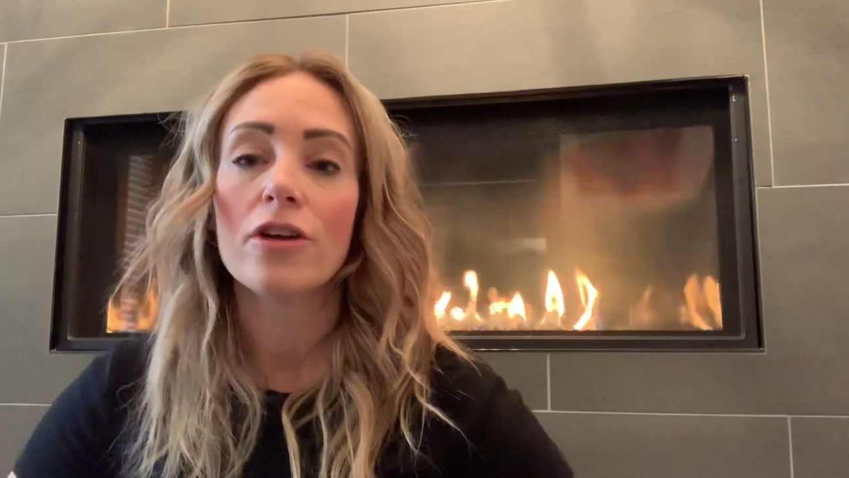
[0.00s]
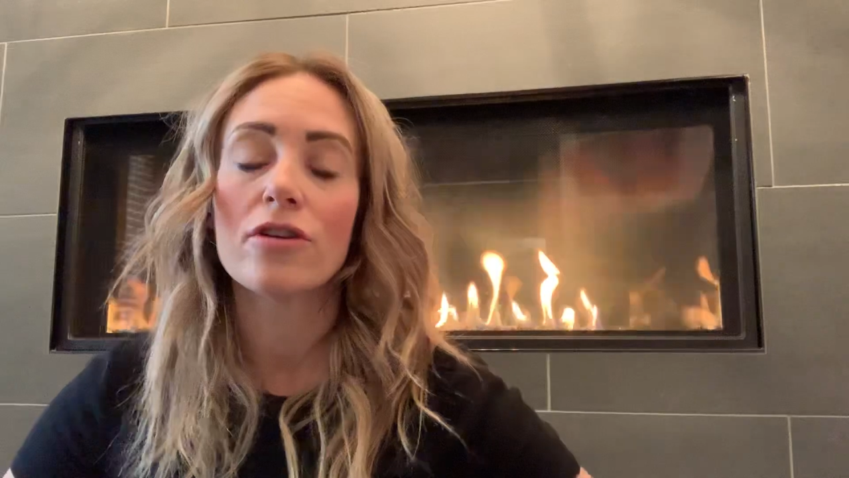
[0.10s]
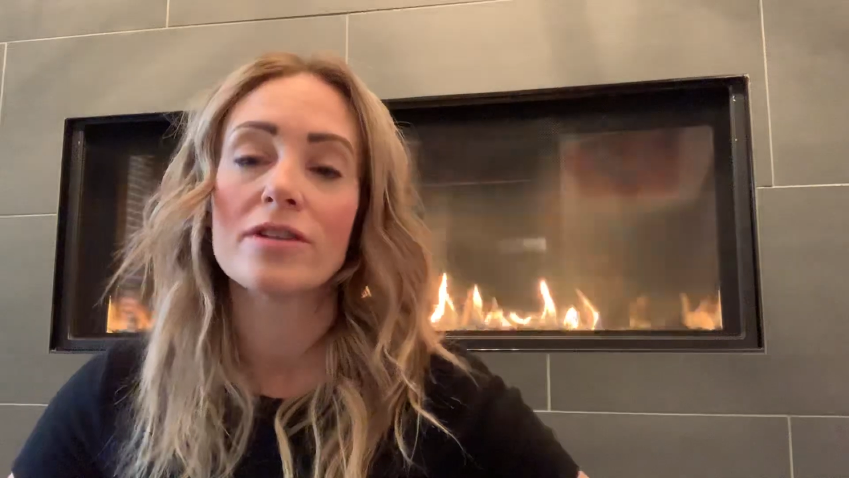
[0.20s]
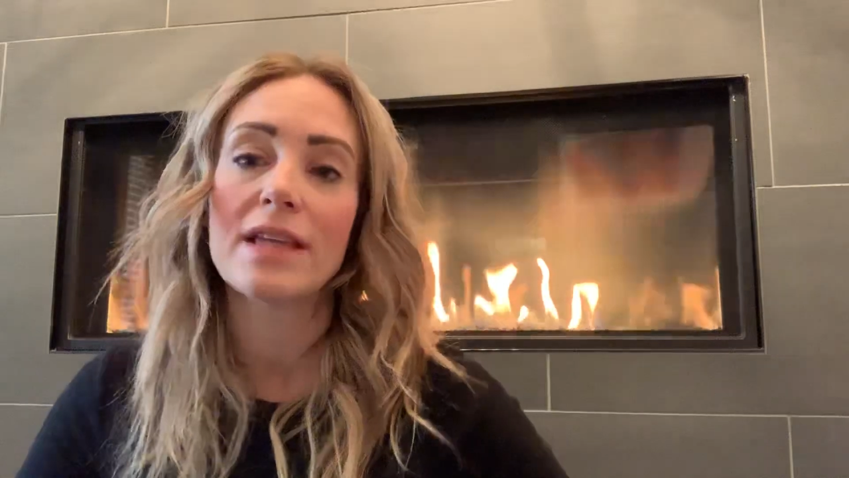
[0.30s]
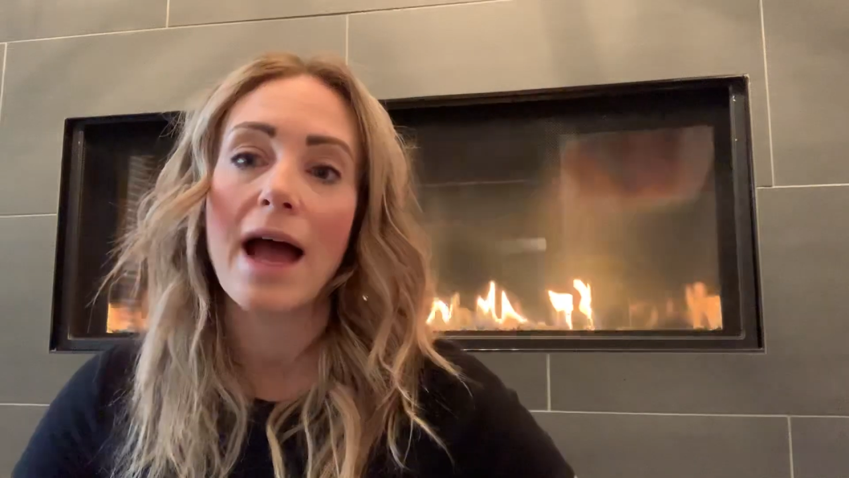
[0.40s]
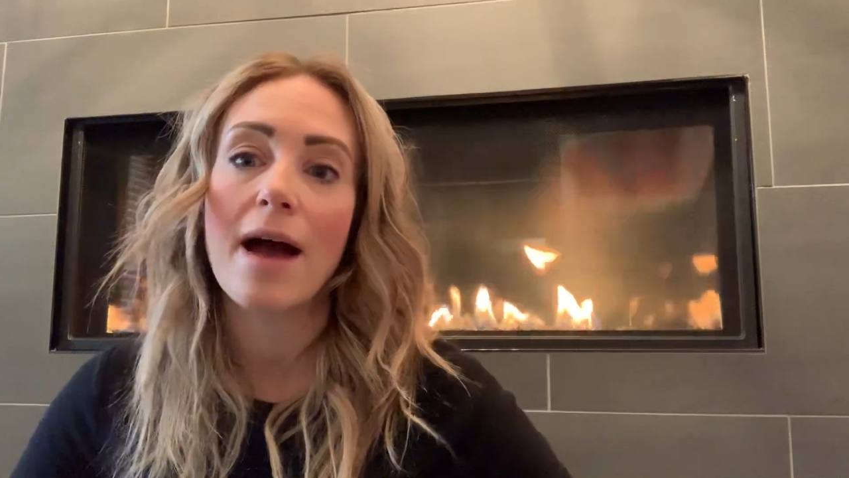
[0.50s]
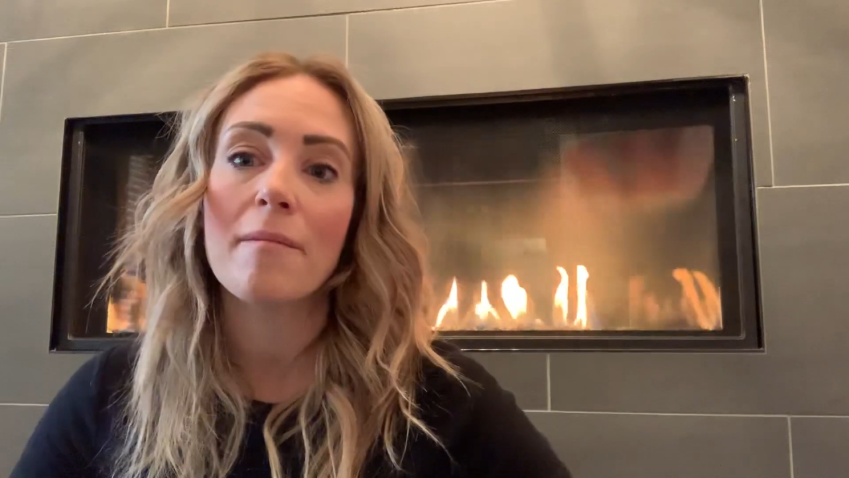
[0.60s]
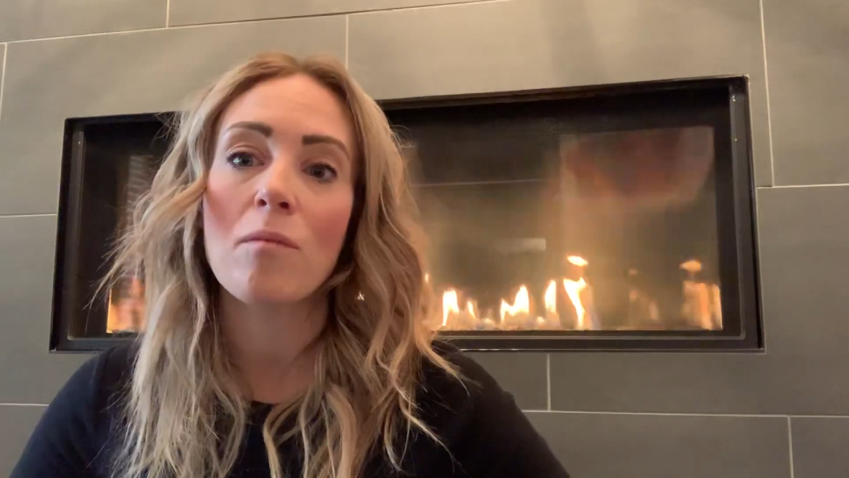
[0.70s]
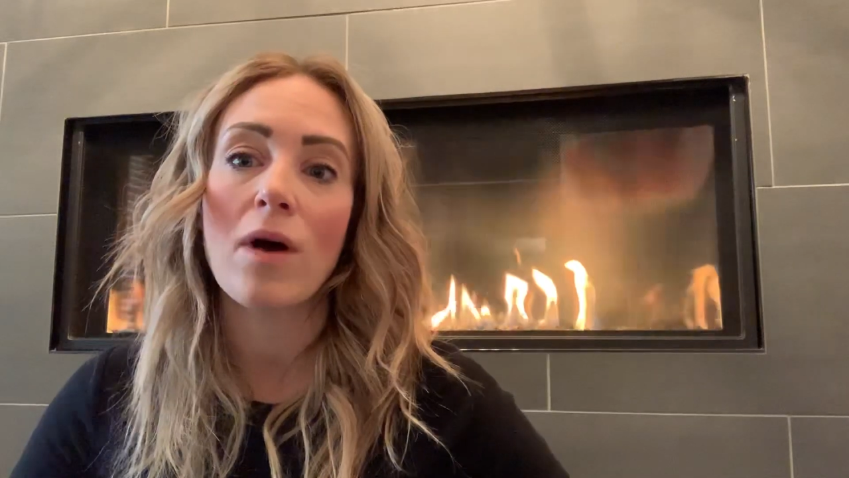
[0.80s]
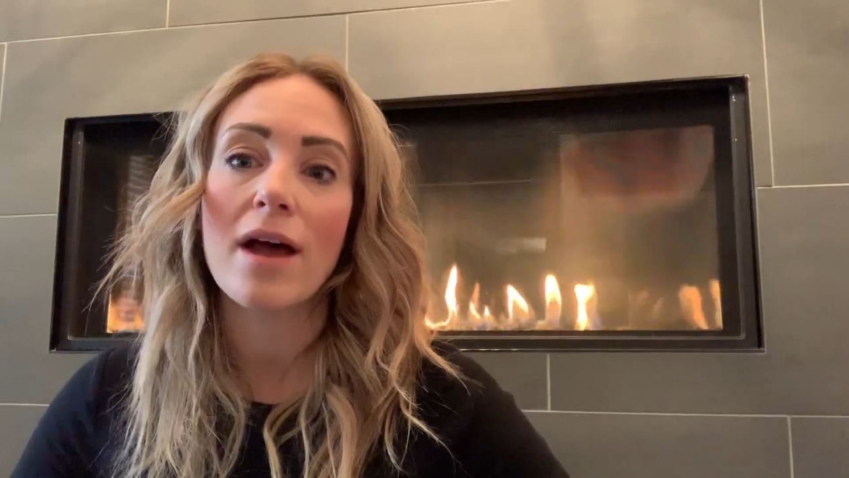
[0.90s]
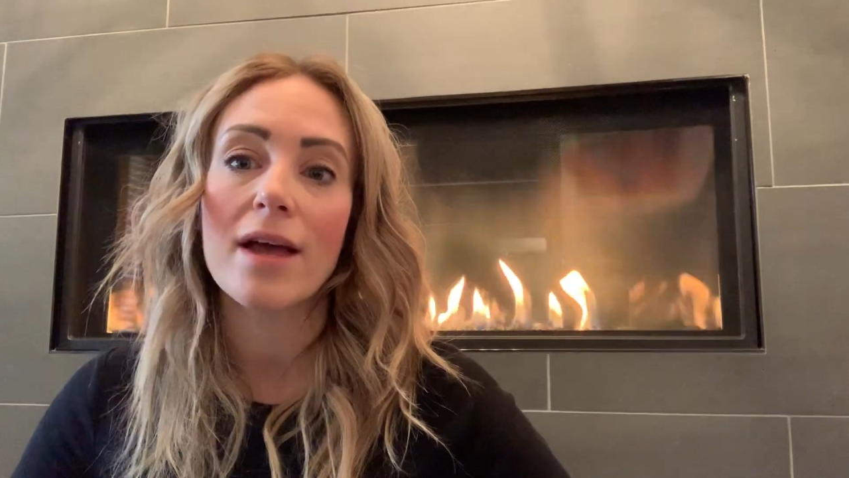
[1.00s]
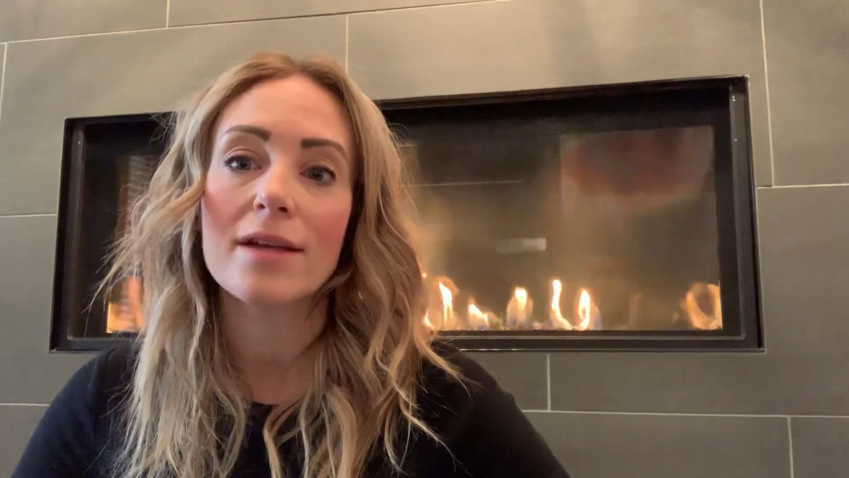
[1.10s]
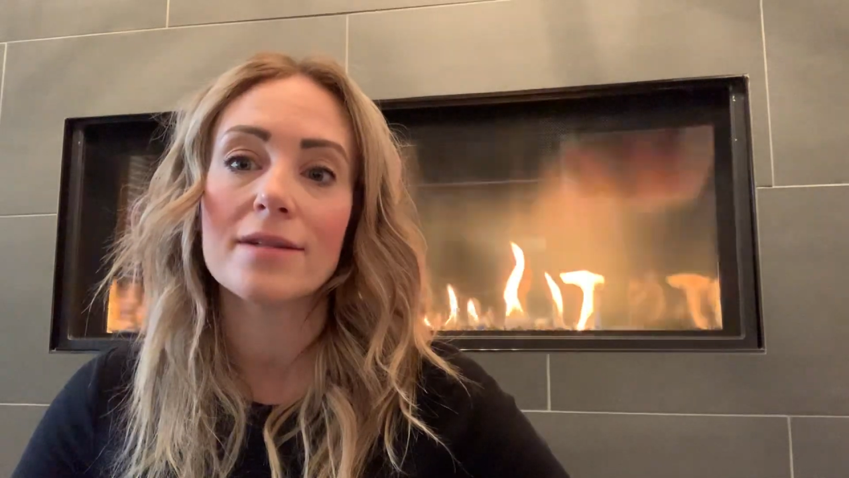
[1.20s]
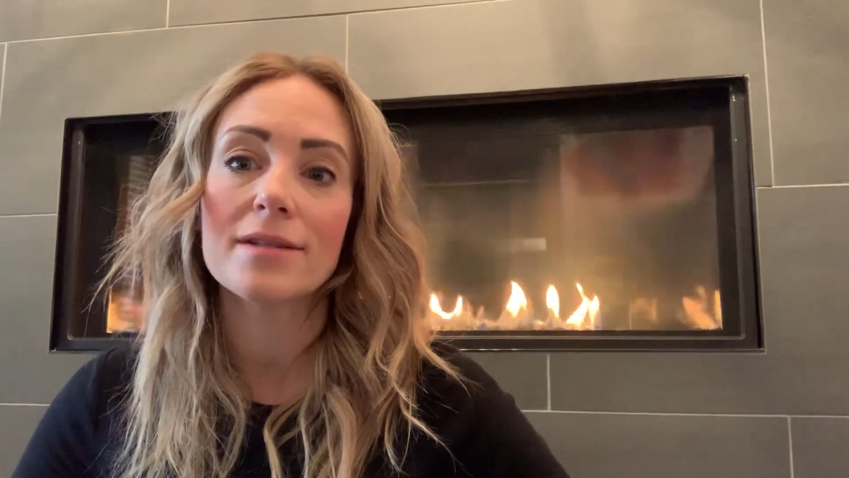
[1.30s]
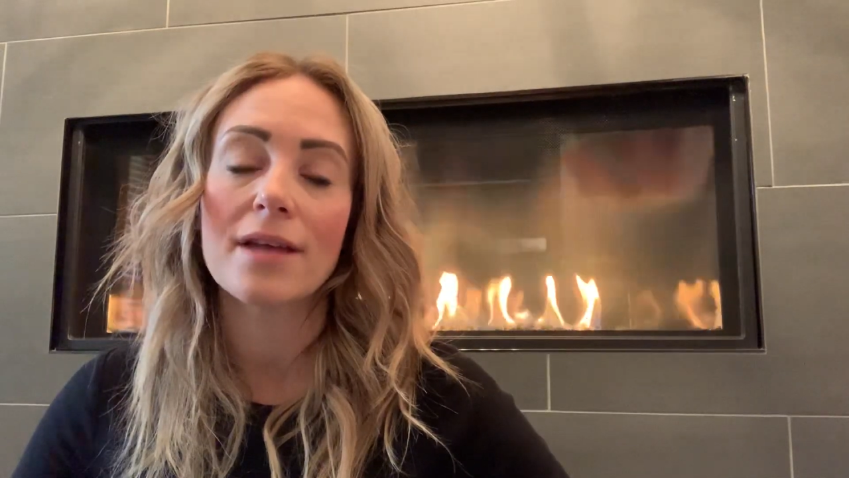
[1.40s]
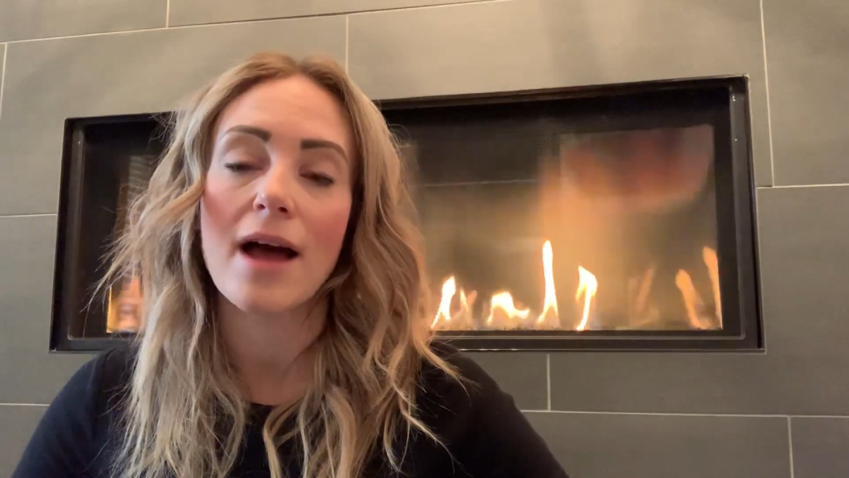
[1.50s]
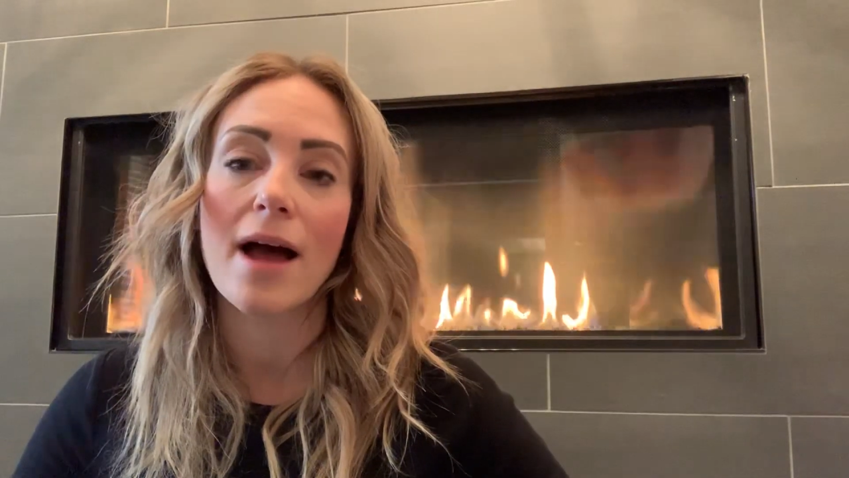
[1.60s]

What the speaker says: Your exam was